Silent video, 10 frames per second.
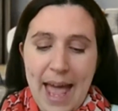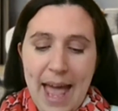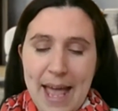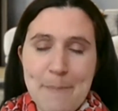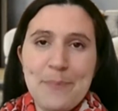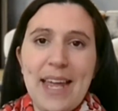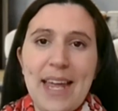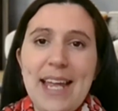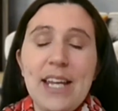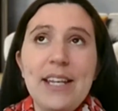In
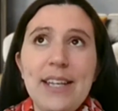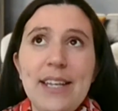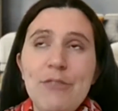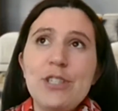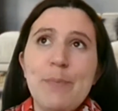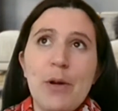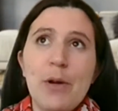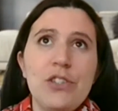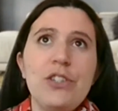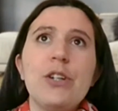
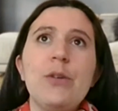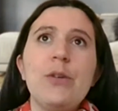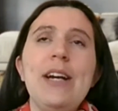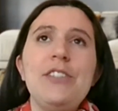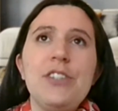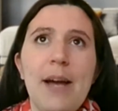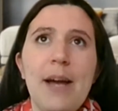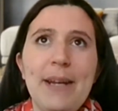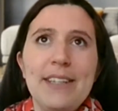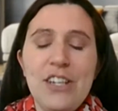response to your question, I
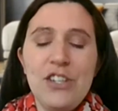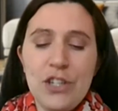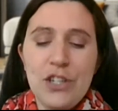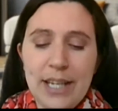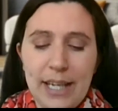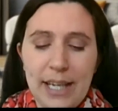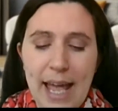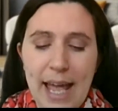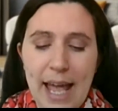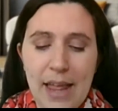mean, initially,
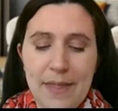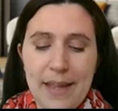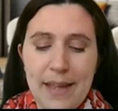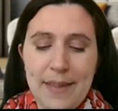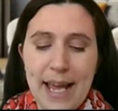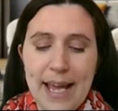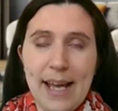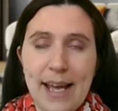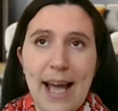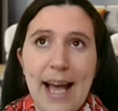the
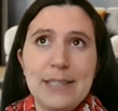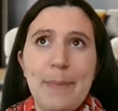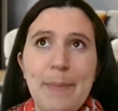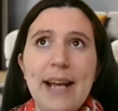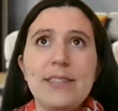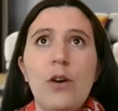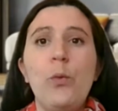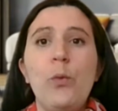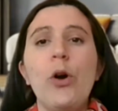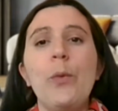aspects
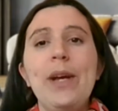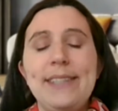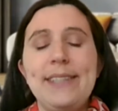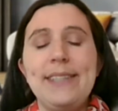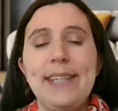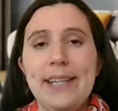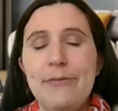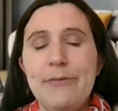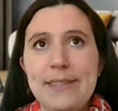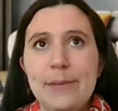of where we see it's
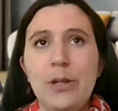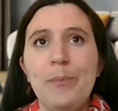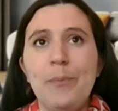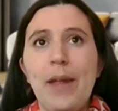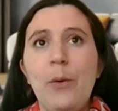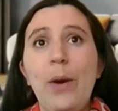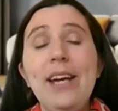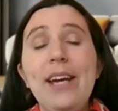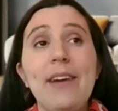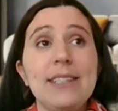visible, we
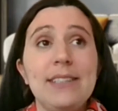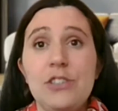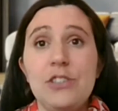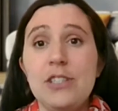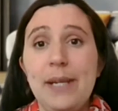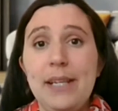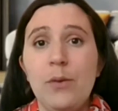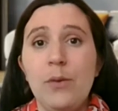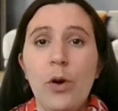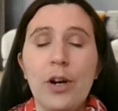have actually just
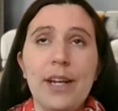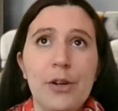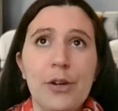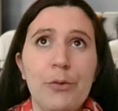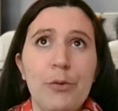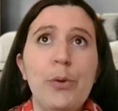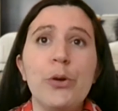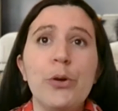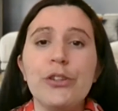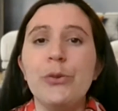been working on a
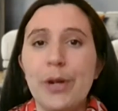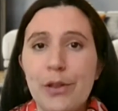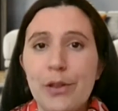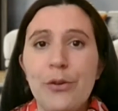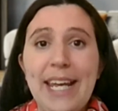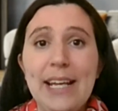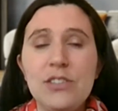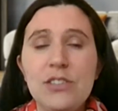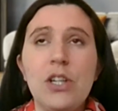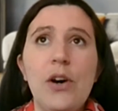report going through
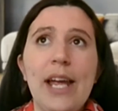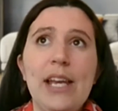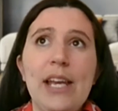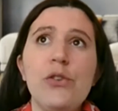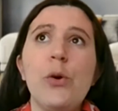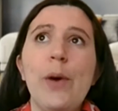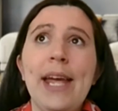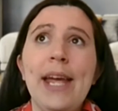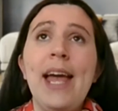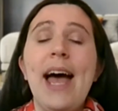case law in
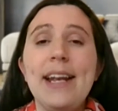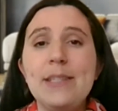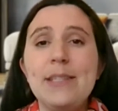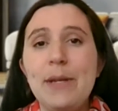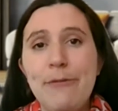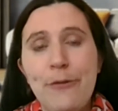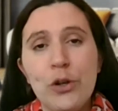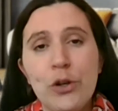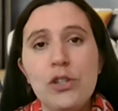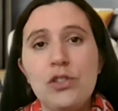Norway, and it's been
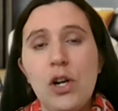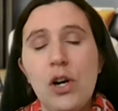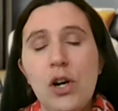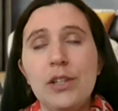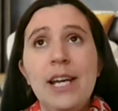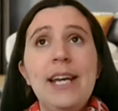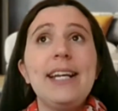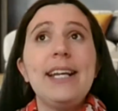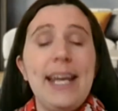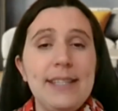focused on
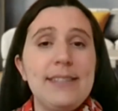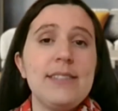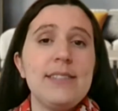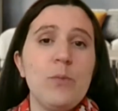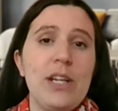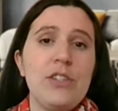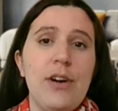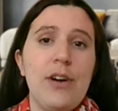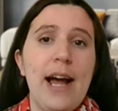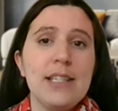cases in which
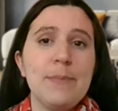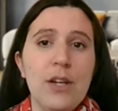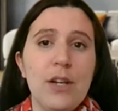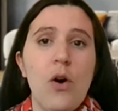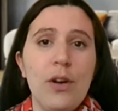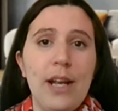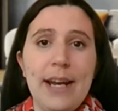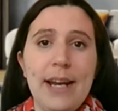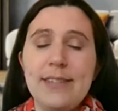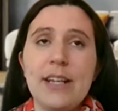there has been
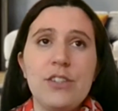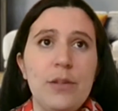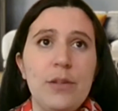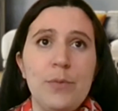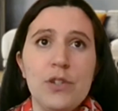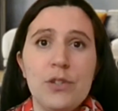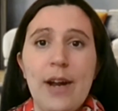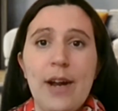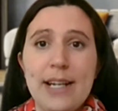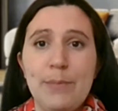online sexual abuse
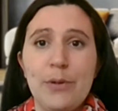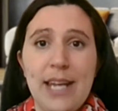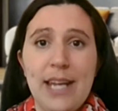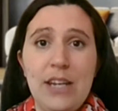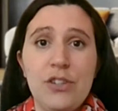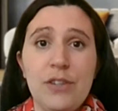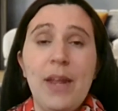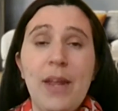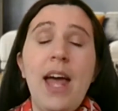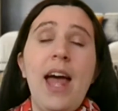or
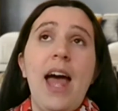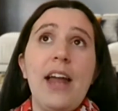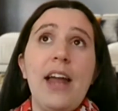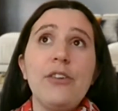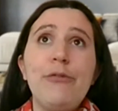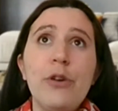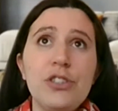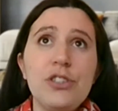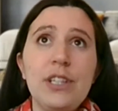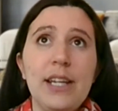exploitation. And
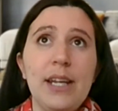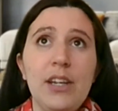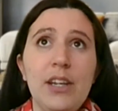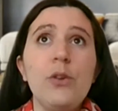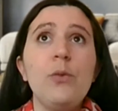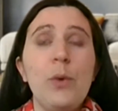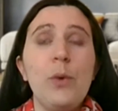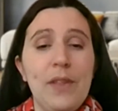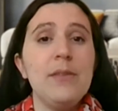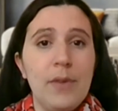unfortunately,
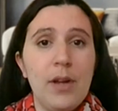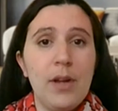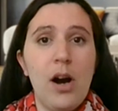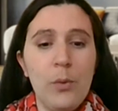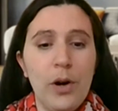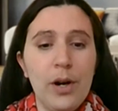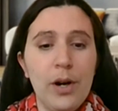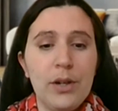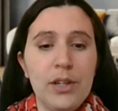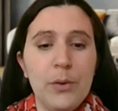within our
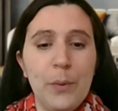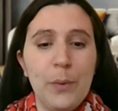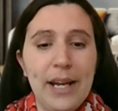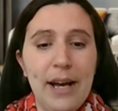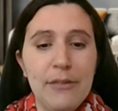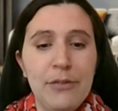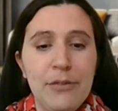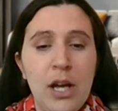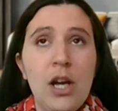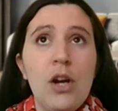work, we have
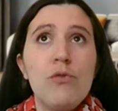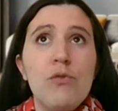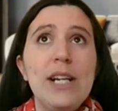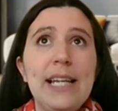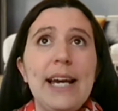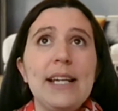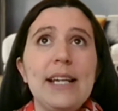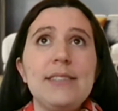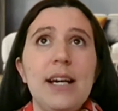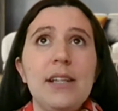
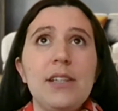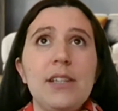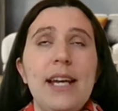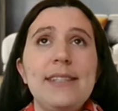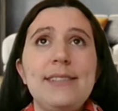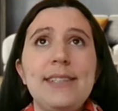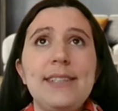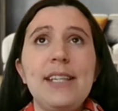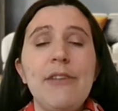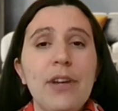realized that it's
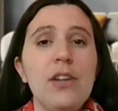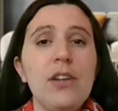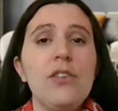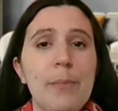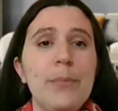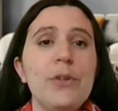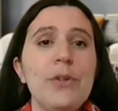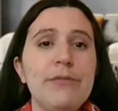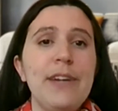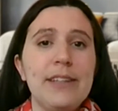significant numbers
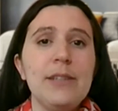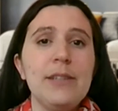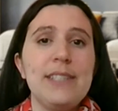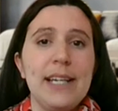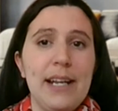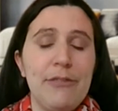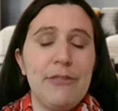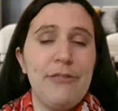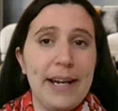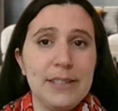of victims that get
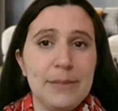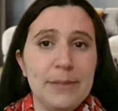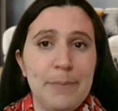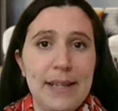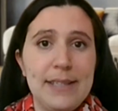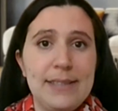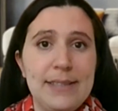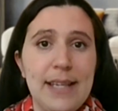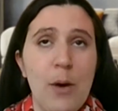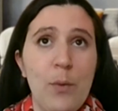affected by this
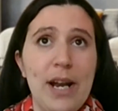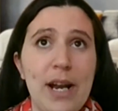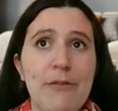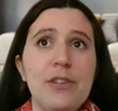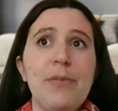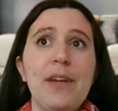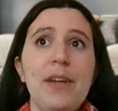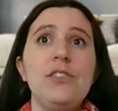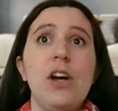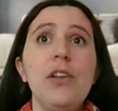whenever
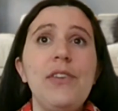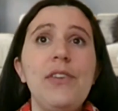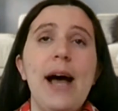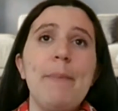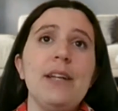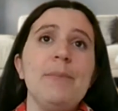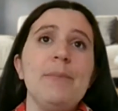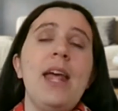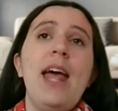something does happen.